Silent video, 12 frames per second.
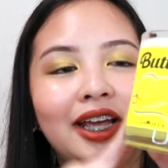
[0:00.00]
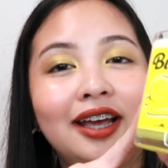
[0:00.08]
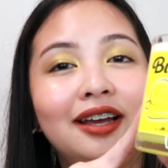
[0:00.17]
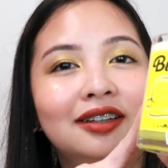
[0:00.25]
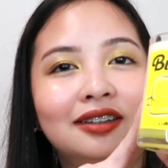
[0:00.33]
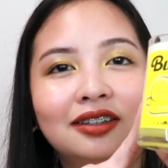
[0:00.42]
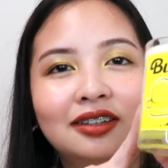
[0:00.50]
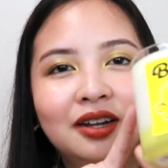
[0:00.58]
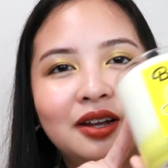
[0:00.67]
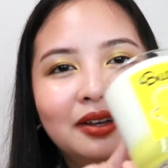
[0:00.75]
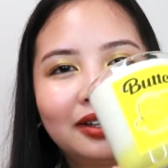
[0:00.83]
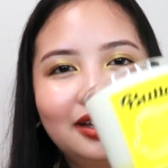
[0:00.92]
and
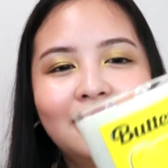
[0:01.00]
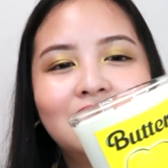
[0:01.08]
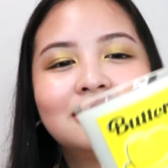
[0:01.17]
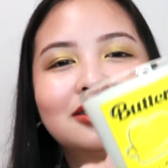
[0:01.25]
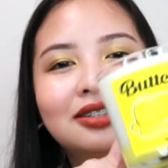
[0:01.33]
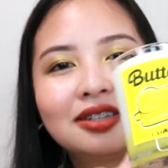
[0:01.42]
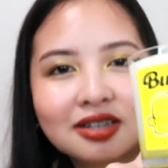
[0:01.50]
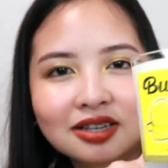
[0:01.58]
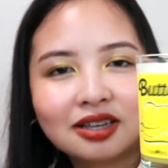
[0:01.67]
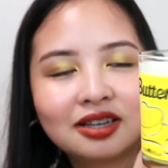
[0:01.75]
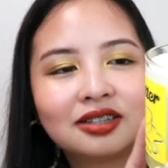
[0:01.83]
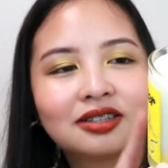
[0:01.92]
guys, this
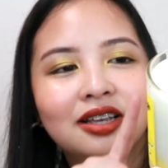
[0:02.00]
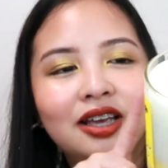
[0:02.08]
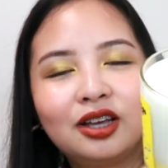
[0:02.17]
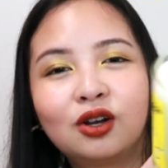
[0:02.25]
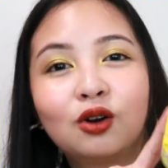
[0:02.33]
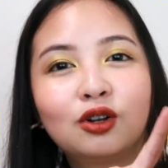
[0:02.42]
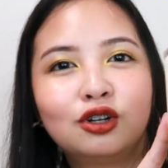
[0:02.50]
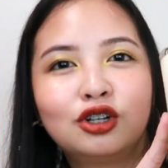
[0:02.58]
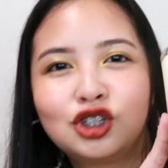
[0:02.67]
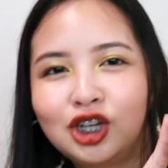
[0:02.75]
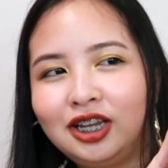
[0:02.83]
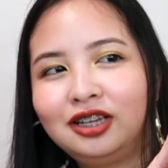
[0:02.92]
is a
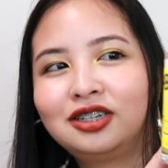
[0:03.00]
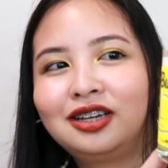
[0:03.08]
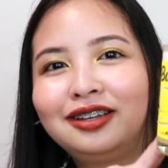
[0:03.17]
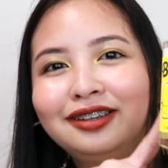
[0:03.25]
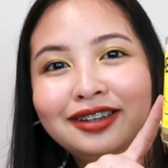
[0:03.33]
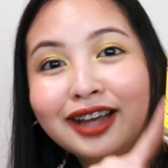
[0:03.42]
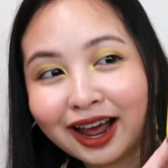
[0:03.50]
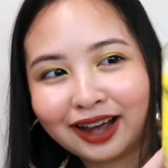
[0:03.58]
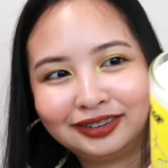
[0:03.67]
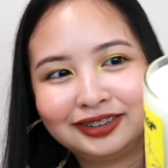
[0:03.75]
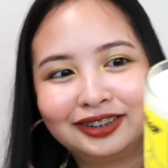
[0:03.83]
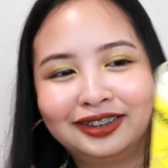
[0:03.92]
color-changing
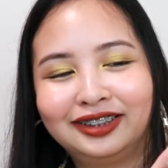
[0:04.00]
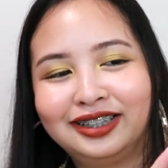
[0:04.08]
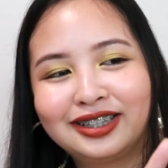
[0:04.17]
candle.